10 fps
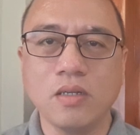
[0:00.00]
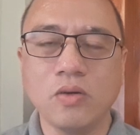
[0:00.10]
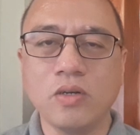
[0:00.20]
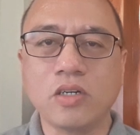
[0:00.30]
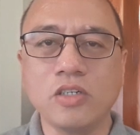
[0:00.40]

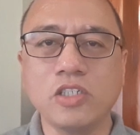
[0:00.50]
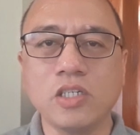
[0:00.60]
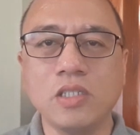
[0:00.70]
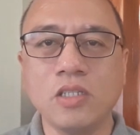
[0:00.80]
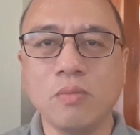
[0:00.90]
or a
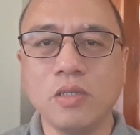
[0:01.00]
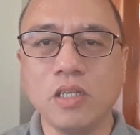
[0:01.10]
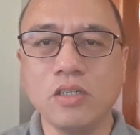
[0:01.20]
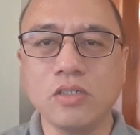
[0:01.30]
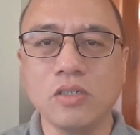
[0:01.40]
Christian
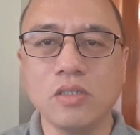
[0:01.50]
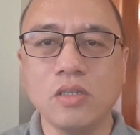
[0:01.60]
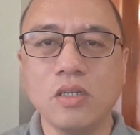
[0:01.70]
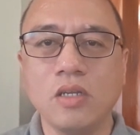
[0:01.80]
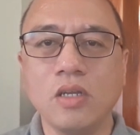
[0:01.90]
denomination,
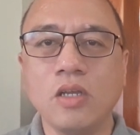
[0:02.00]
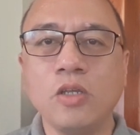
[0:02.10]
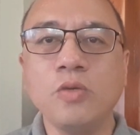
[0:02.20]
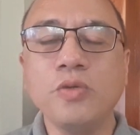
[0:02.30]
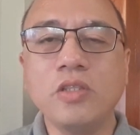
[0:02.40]

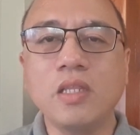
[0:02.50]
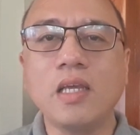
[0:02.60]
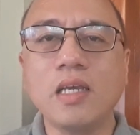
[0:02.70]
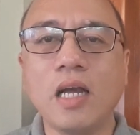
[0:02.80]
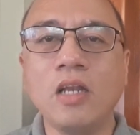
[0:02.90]
you would
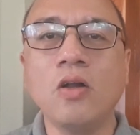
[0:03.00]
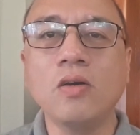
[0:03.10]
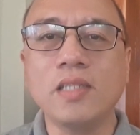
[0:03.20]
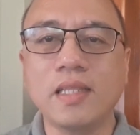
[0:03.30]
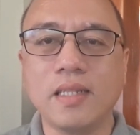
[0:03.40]
think
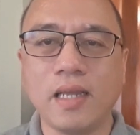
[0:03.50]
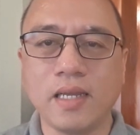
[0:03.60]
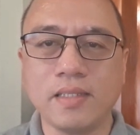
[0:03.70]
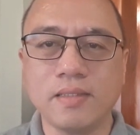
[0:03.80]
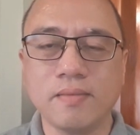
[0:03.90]
along that
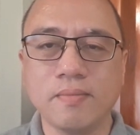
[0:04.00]
line.